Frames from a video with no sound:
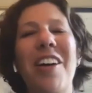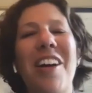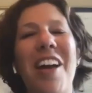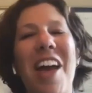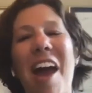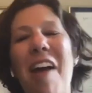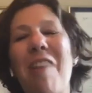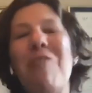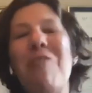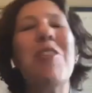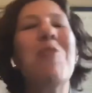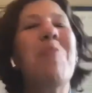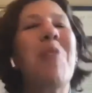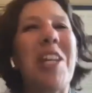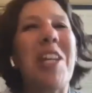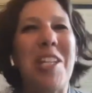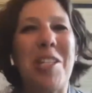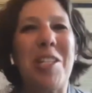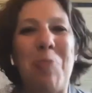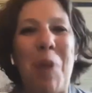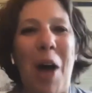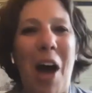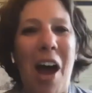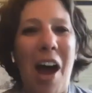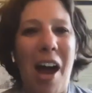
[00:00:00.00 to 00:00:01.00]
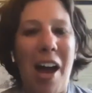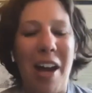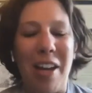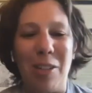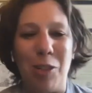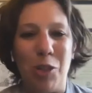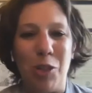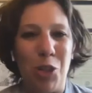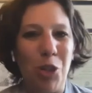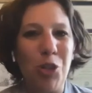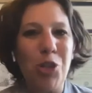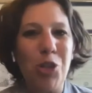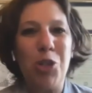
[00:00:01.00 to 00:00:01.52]
everybody's behind
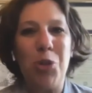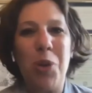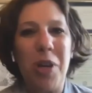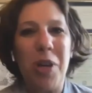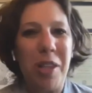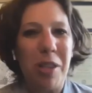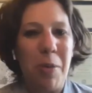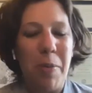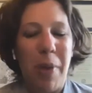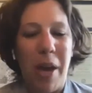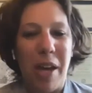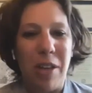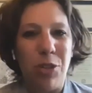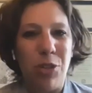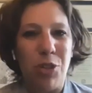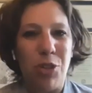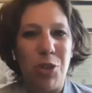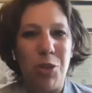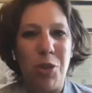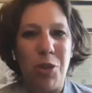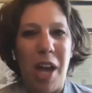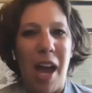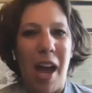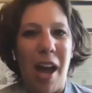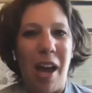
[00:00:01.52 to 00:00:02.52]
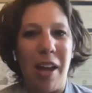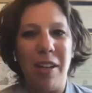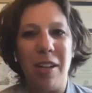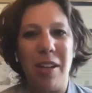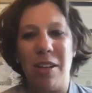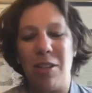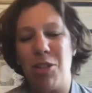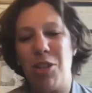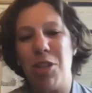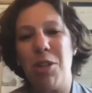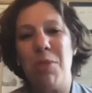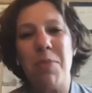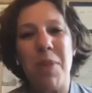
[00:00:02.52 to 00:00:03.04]
you're doing the best you can and
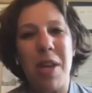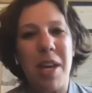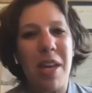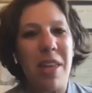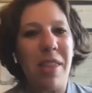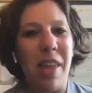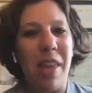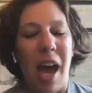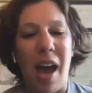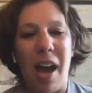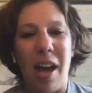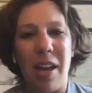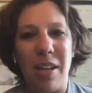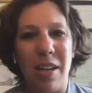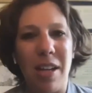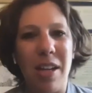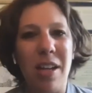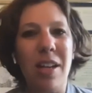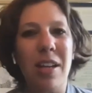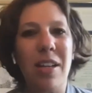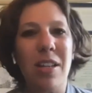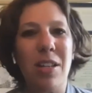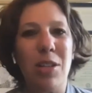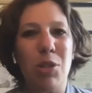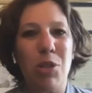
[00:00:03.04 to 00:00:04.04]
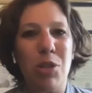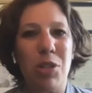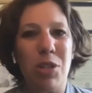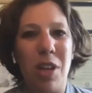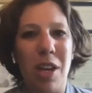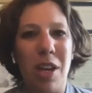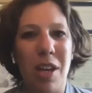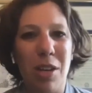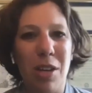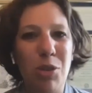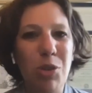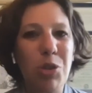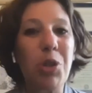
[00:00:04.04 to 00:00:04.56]
to me that is
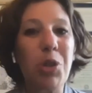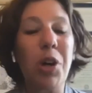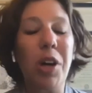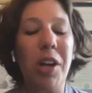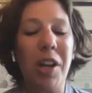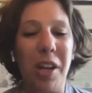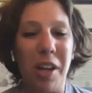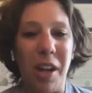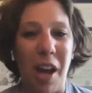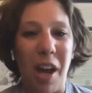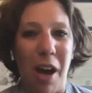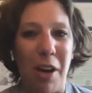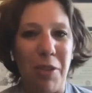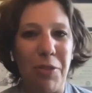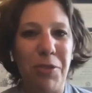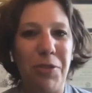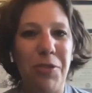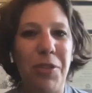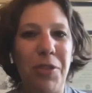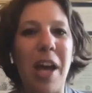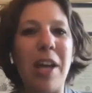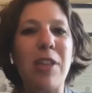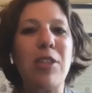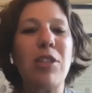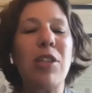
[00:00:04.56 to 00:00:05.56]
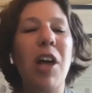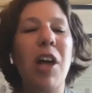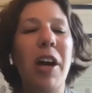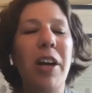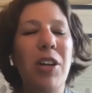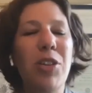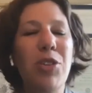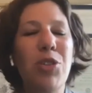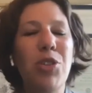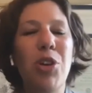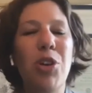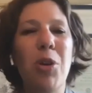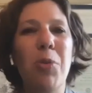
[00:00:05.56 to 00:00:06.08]
is good enough as long
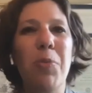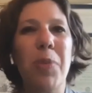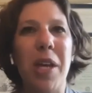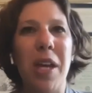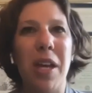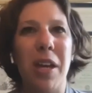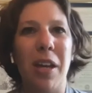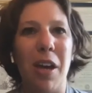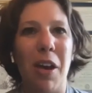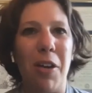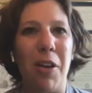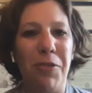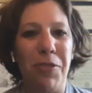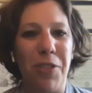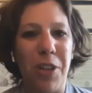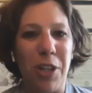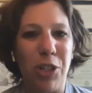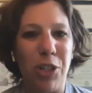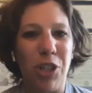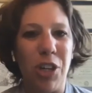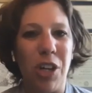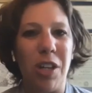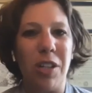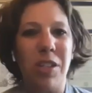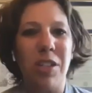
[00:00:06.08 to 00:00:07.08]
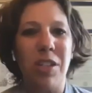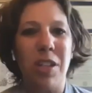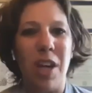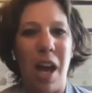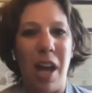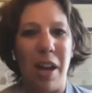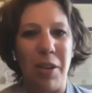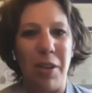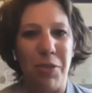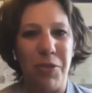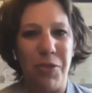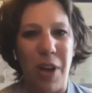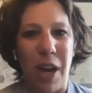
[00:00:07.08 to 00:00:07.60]
as you're being efficient and
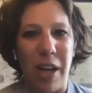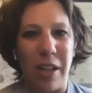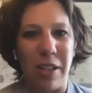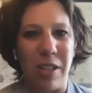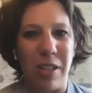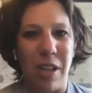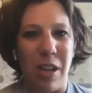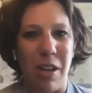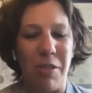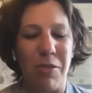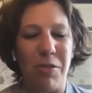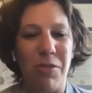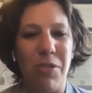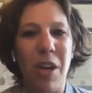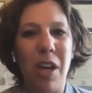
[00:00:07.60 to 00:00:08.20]
effective